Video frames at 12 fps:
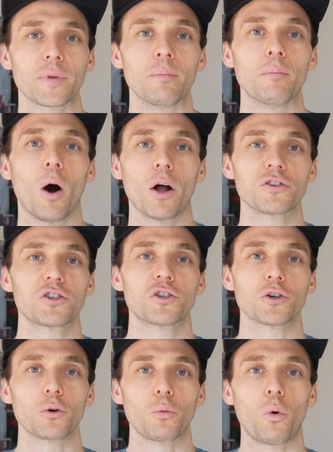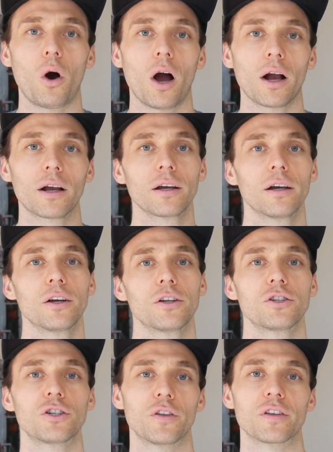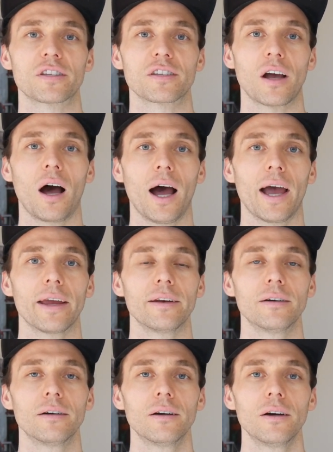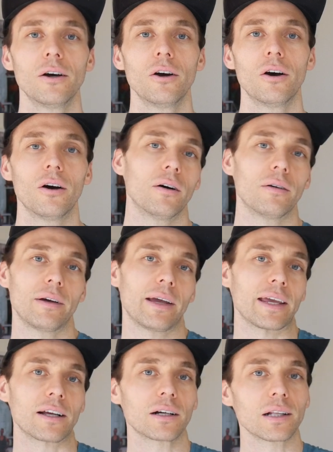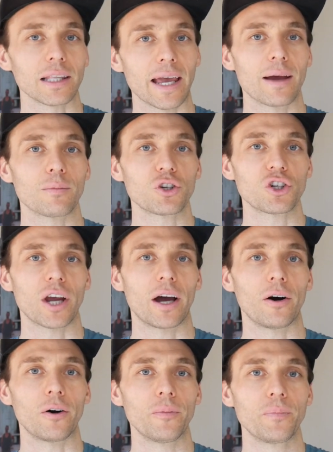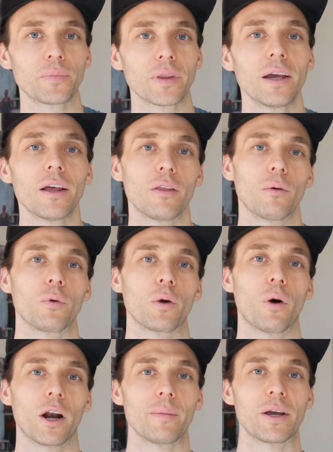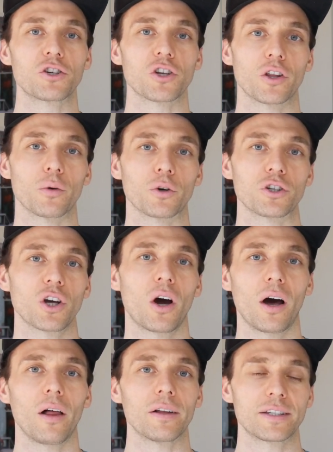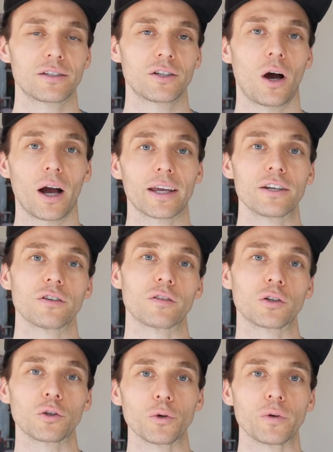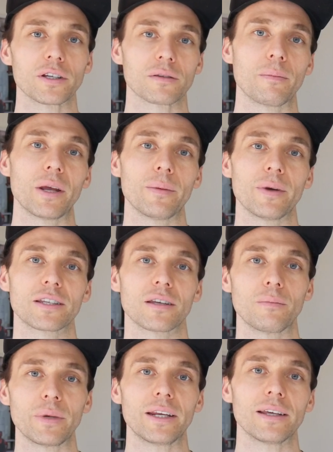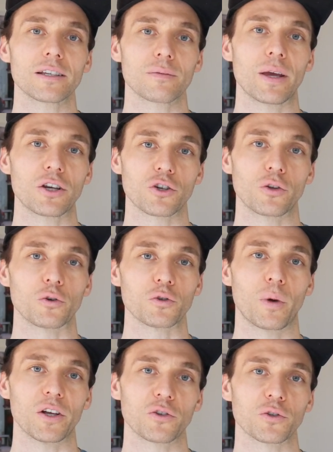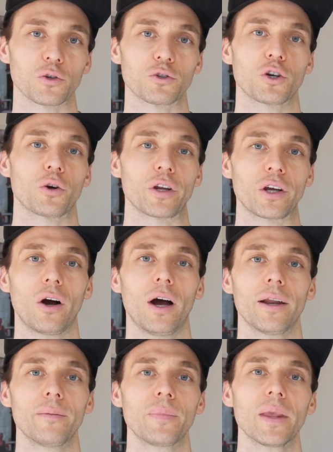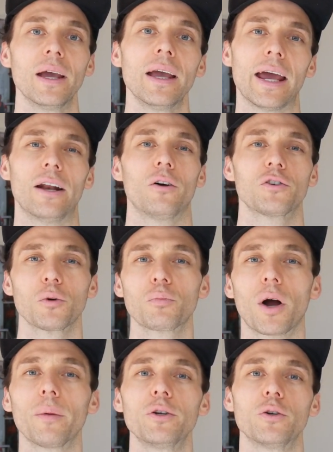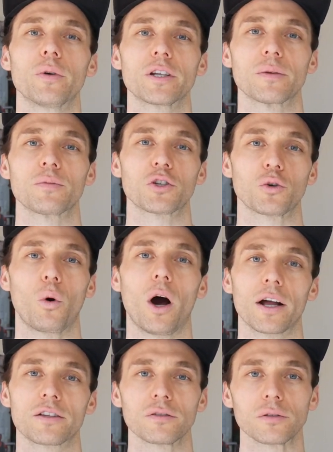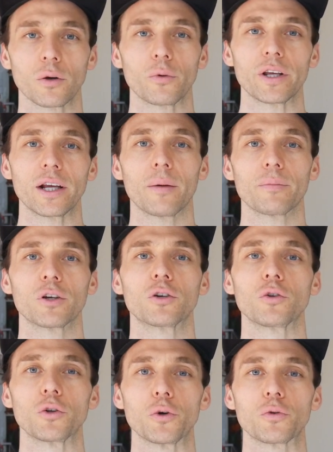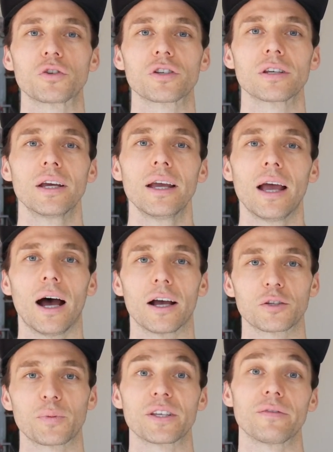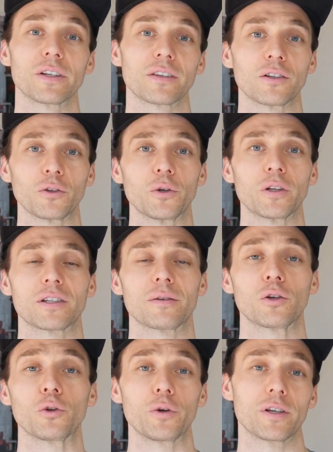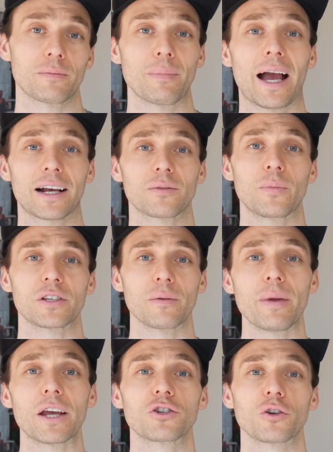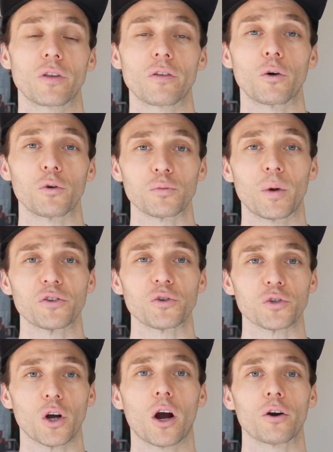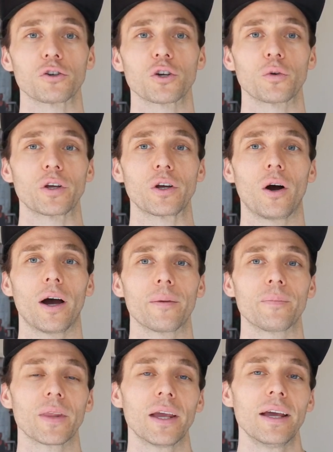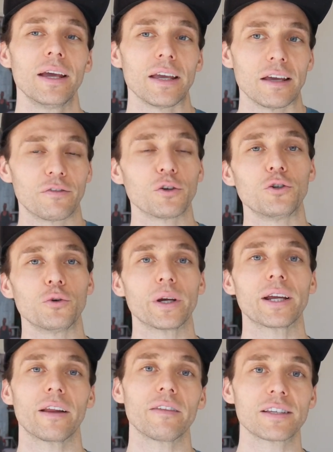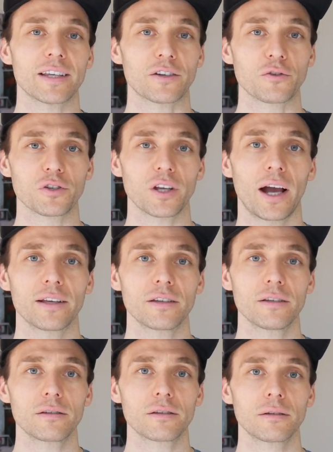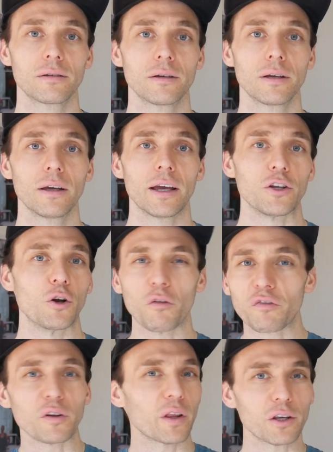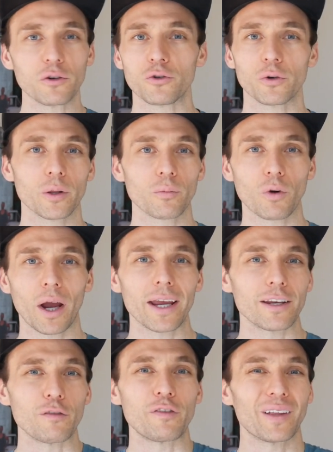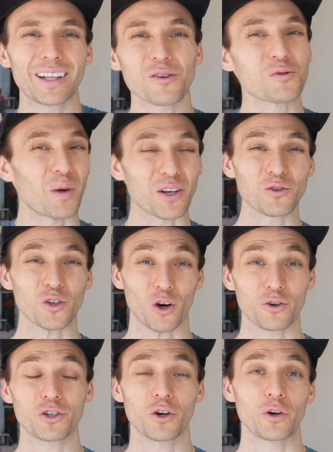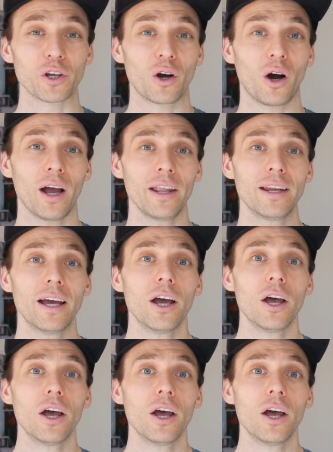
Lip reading: monster walk to the side, a clamshell, we wanna make sure that we're talking to the gluteus minimus and medius, make sure those muscles are turning on, and also probably doing some squats, loading up the glutes, specifically the gluteus maximus, and make sure that those muscles are turning on. If you're doing any of these exercises, you don't feel like you're doing them right, you feel like those muscles aren't turning on,